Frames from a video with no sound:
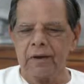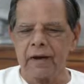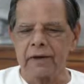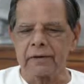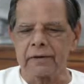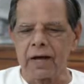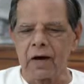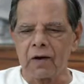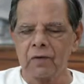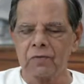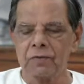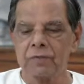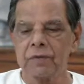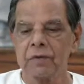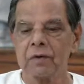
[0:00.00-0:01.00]
And
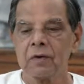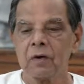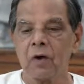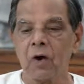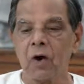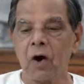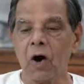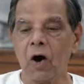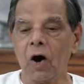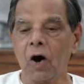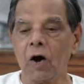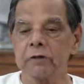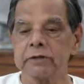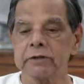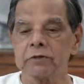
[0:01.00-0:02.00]
now,
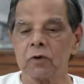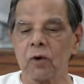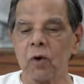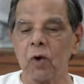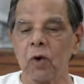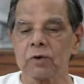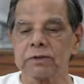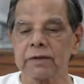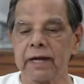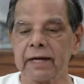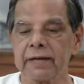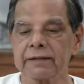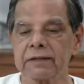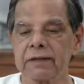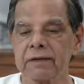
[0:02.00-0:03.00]
all these old
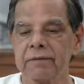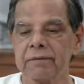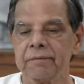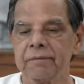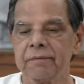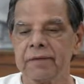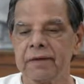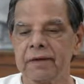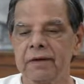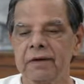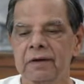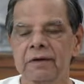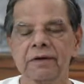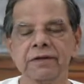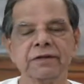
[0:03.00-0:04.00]
things
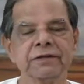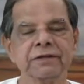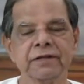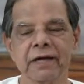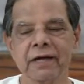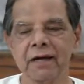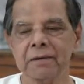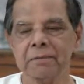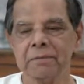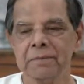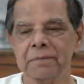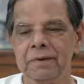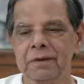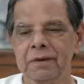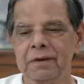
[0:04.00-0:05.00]
seem
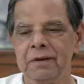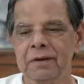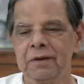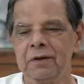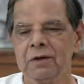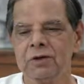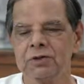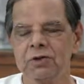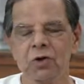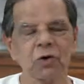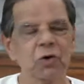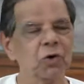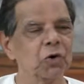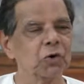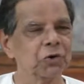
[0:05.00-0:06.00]

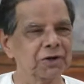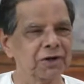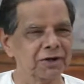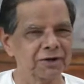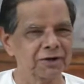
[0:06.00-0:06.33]
so old.